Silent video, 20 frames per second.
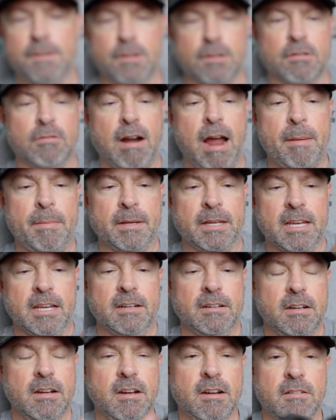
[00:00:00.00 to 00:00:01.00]
you're grabbing
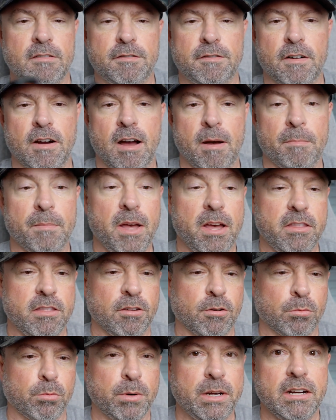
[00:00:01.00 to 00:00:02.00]
it from
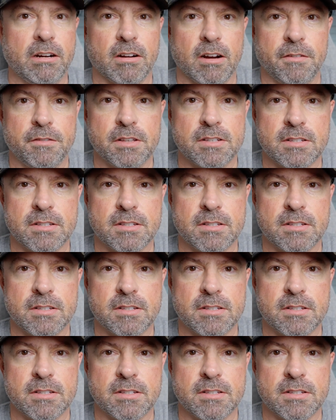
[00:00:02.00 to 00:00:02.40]
the rear of the